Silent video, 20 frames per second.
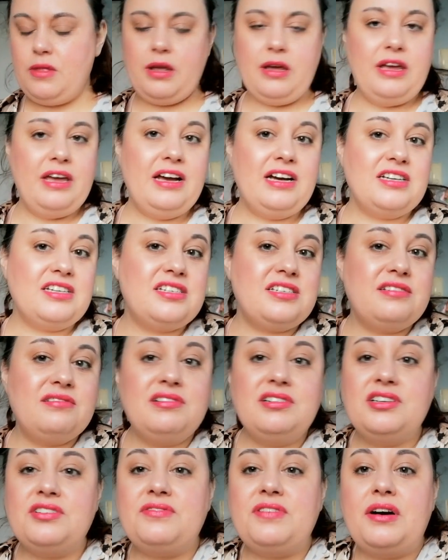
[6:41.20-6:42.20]
Yes,
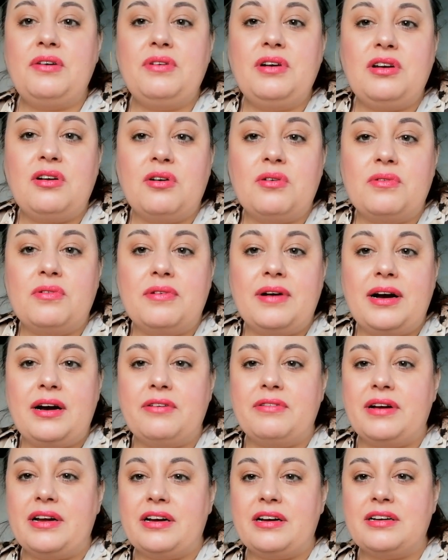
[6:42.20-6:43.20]
it's very long
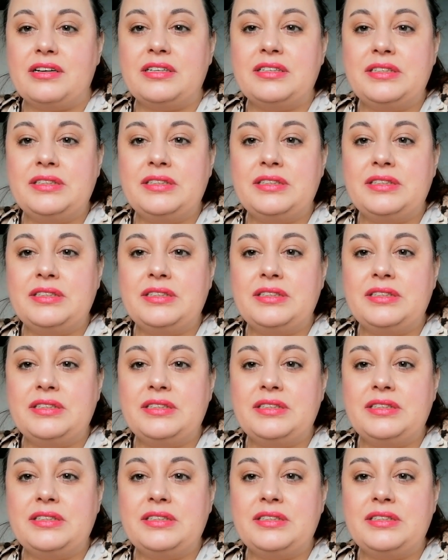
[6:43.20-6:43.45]
wearing.